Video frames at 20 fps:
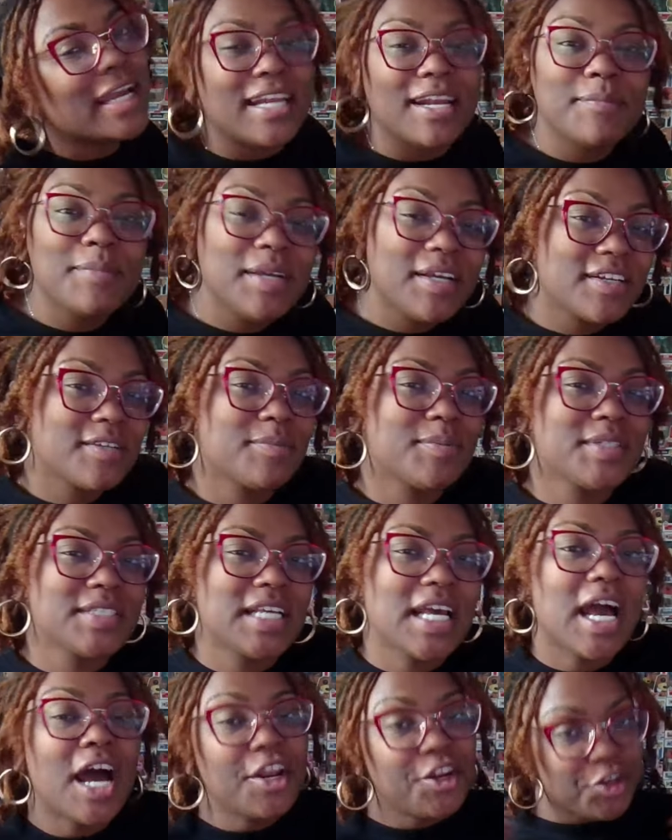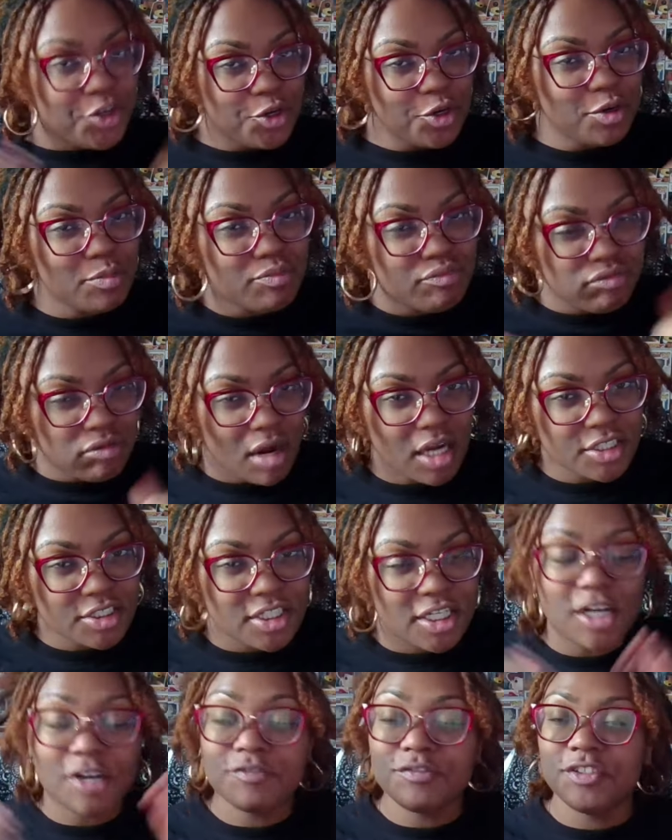and I'm here to present a new
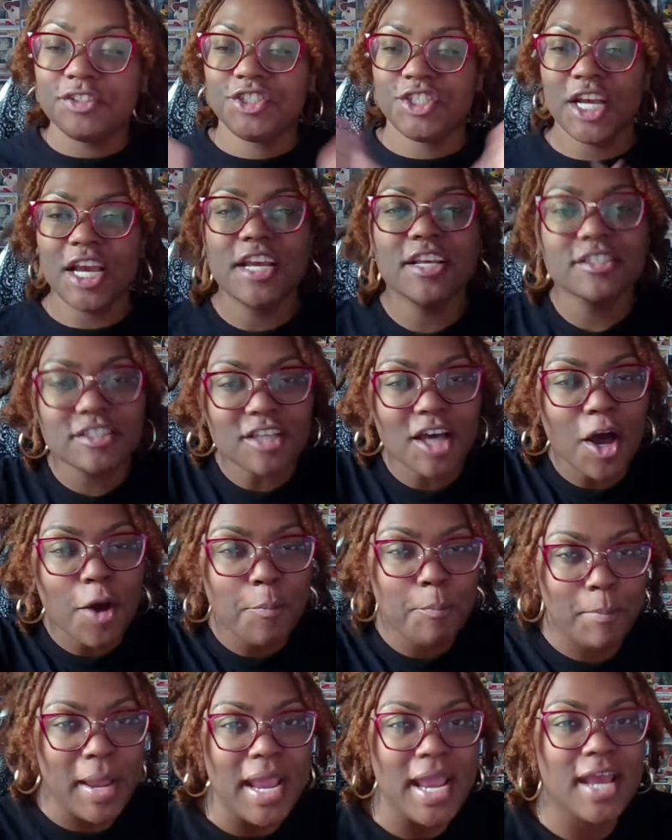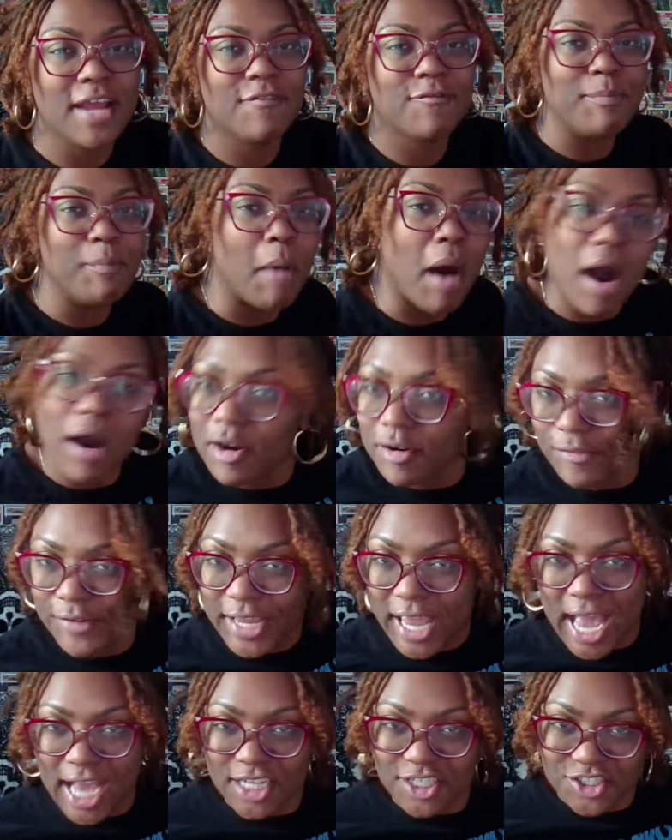project of the Chainsaw Man manga
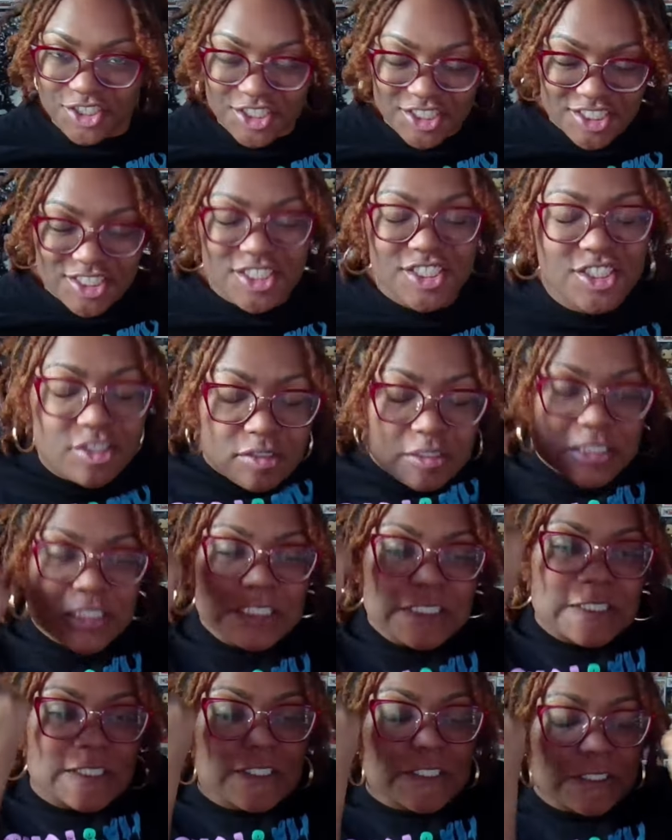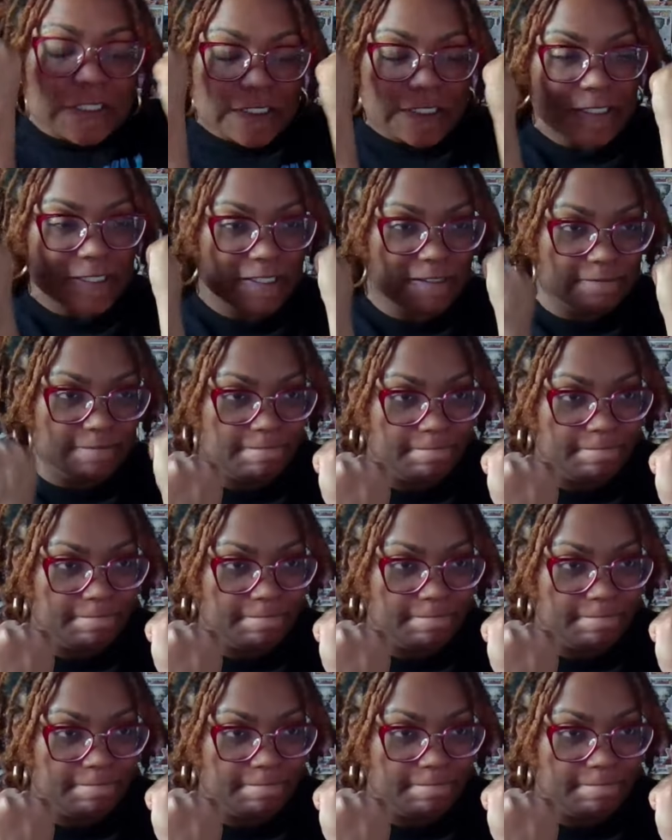reactions.